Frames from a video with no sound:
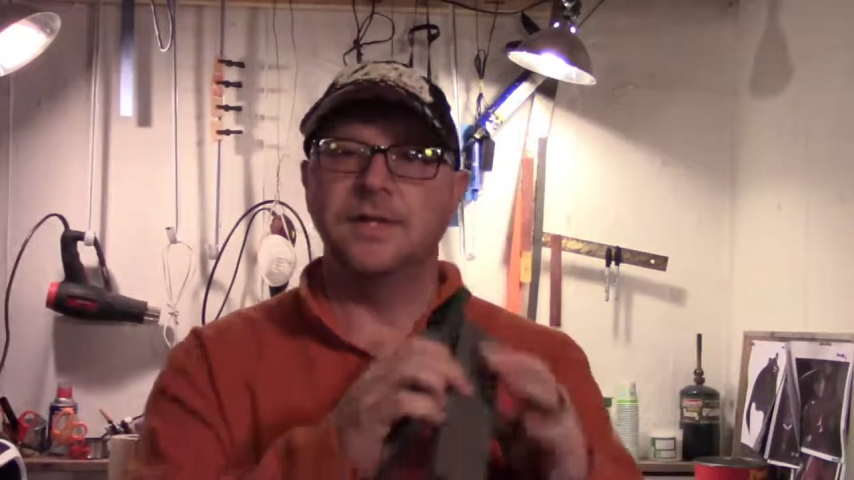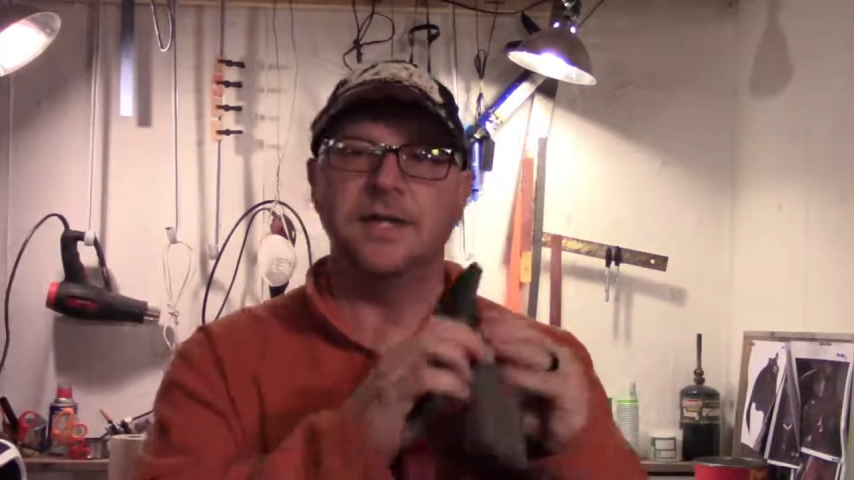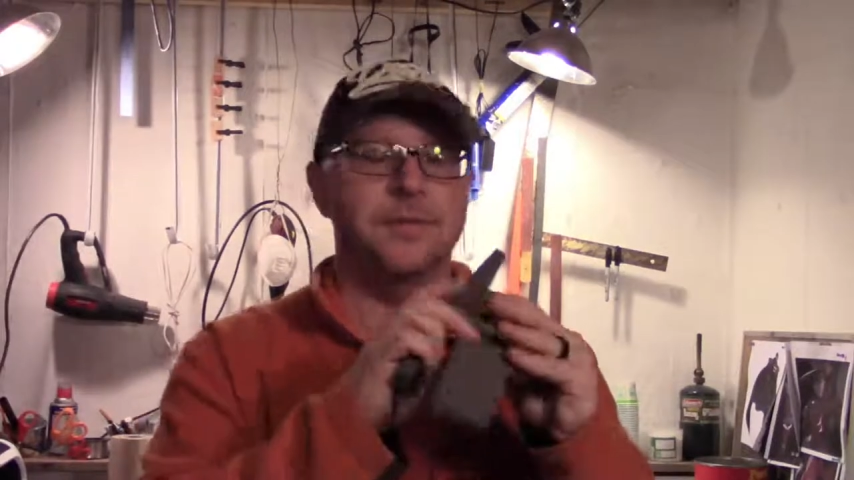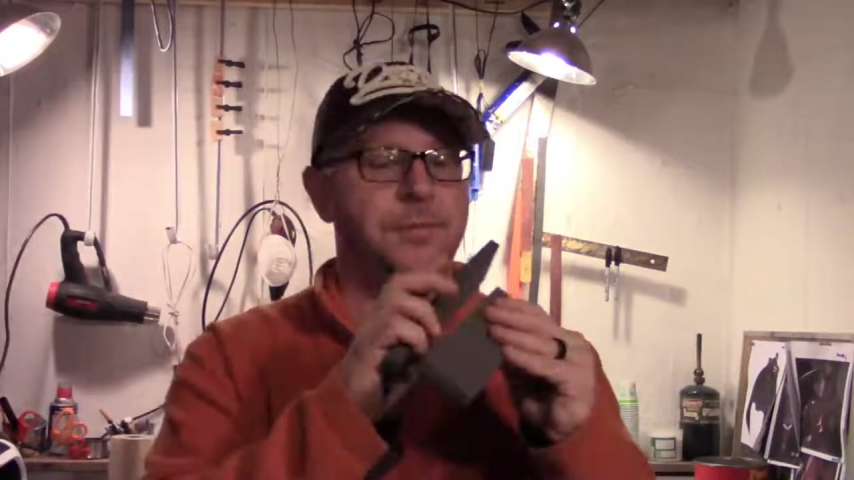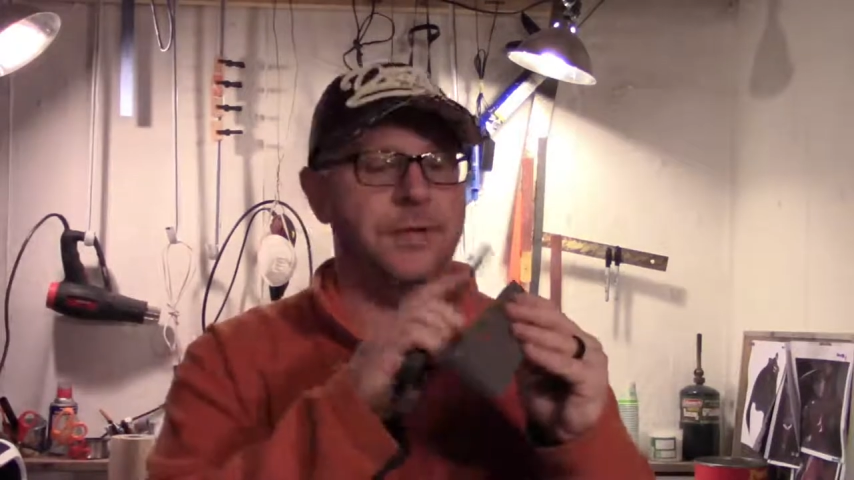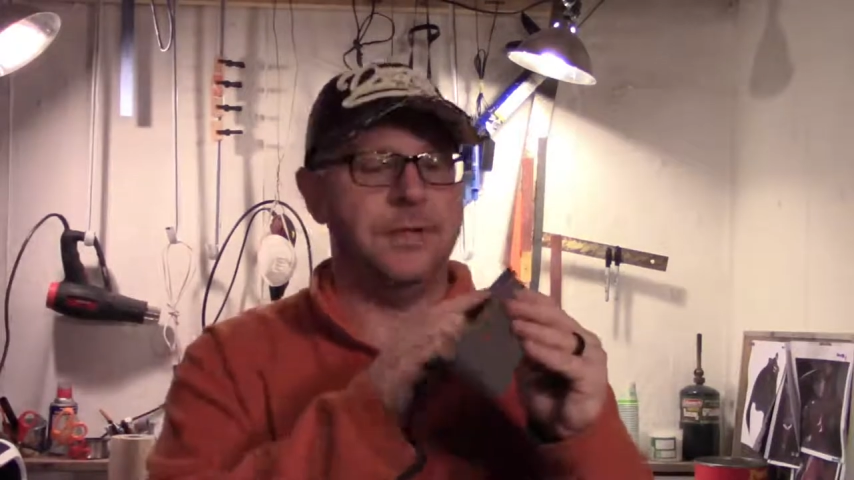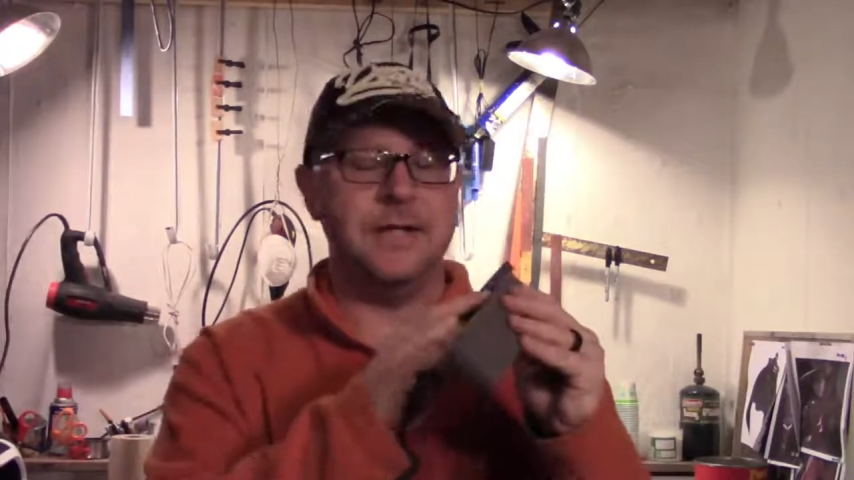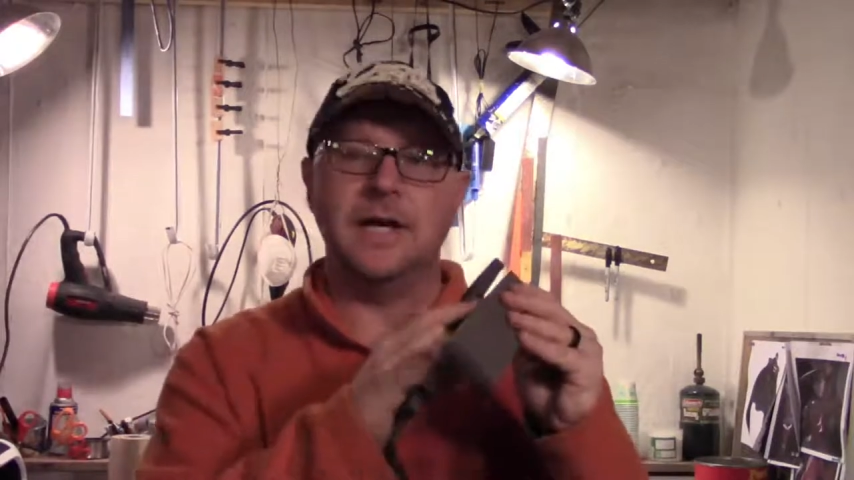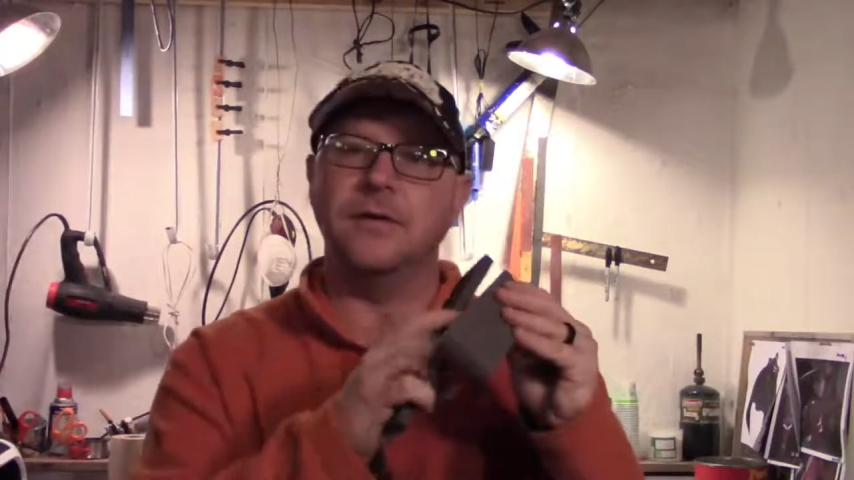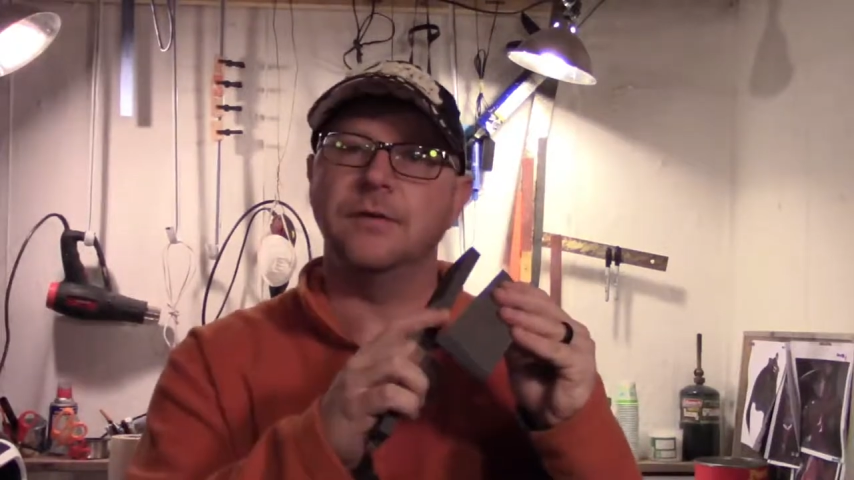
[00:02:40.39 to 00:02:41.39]
tend to put it
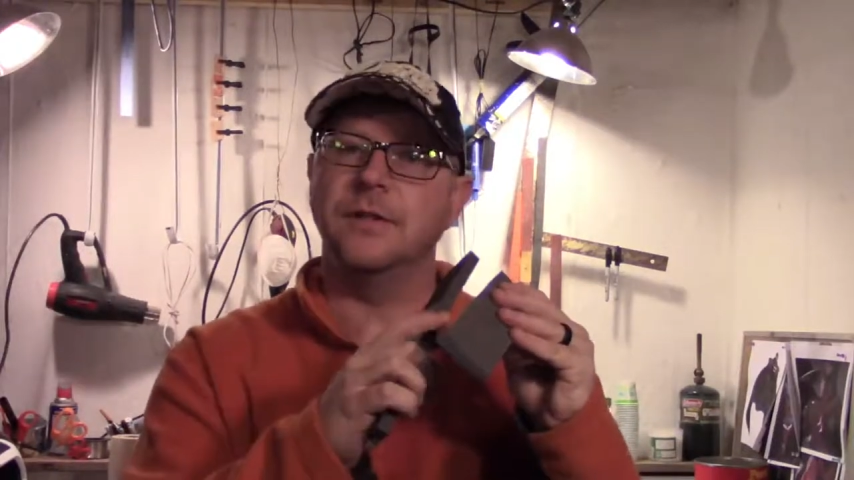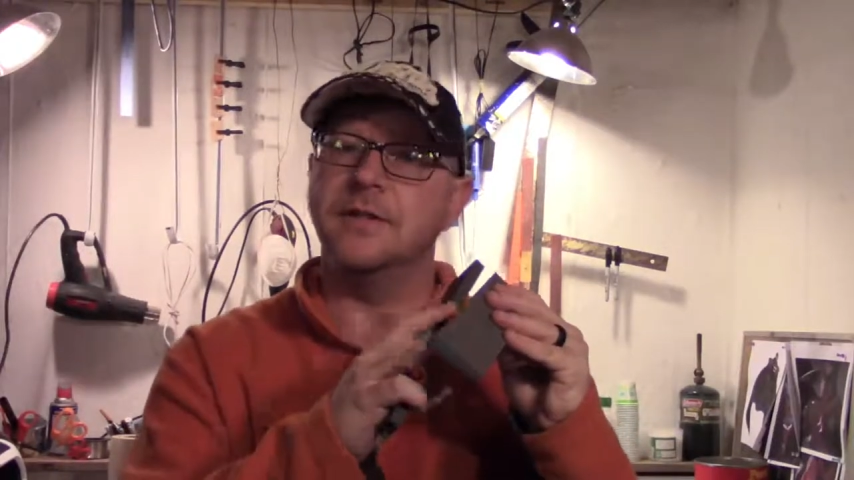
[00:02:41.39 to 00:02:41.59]
down in